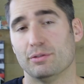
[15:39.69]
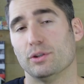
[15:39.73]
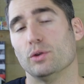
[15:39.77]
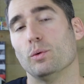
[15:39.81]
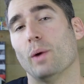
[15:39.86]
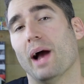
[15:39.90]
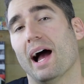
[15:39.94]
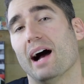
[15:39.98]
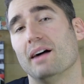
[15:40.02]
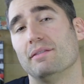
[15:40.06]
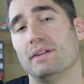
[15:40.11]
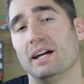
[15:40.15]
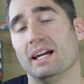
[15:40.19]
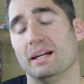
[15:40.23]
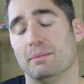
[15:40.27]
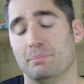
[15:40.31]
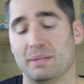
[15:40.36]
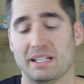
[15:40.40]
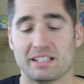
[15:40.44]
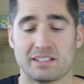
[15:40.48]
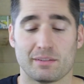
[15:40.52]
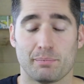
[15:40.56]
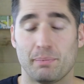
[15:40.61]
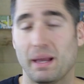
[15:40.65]
you have a
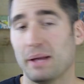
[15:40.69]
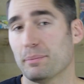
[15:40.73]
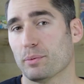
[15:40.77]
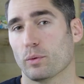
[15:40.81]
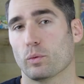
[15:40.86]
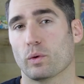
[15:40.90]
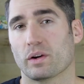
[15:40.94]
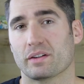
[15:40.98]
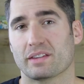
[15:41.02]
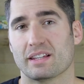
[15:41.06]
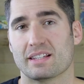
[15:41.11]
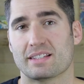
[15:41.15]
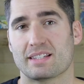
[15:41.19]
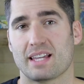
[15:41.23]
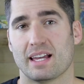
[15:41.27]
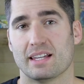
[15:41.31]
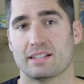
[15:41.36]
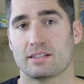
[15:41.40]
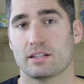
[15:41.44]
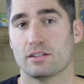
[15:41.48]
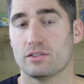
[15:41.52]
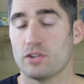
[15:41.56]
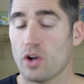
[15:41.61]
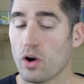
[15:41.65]
piece of paperwork that
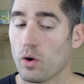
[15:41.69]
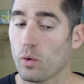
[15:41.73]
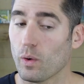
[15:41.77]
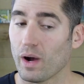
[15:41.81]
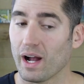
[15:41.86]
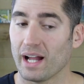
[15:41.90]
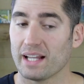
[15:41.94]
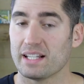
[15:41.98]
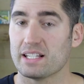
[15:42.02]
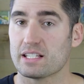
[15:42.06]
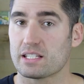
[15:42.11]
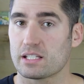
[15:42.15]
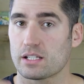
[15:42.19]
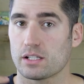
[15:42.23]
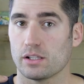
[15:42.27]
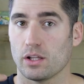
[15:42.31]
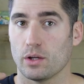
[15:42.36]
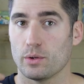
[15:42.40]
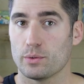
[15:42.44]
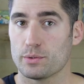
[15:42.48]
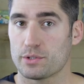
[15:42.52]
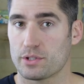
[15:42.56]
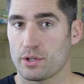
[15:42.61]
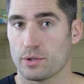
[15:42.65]
says, no, I
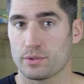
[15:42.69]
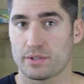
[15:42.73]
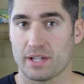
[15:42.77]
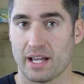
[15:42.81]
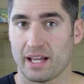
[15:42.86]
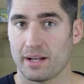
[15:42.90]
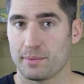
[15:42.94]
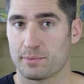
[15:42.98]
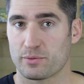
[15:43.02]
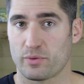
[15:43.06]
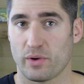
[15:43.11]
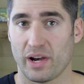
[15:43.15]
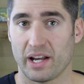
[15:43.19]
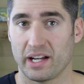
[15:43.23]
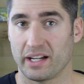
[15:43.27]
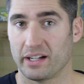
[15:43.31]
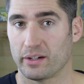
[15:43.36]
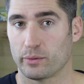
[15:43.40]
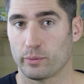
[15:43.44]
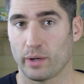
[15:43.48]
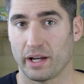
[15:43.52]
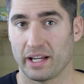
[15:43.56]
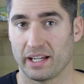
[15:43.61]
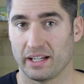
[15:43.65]
disclosed those items right
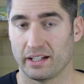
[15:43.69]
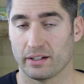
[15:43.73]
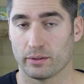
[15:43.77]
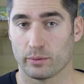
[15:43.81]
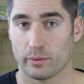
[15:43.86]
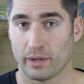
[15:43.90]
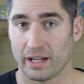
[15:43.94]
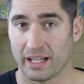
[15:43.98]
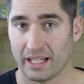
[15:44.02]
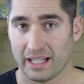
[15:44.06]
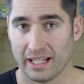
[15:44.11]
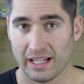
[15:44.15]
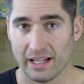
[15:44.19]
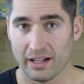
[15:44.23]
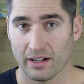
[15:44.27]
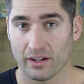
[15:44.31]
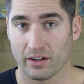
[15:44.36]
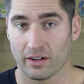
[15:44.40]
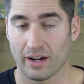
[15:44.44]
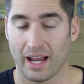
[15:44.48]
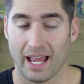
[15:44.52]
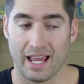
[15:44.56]
here, right here, right here,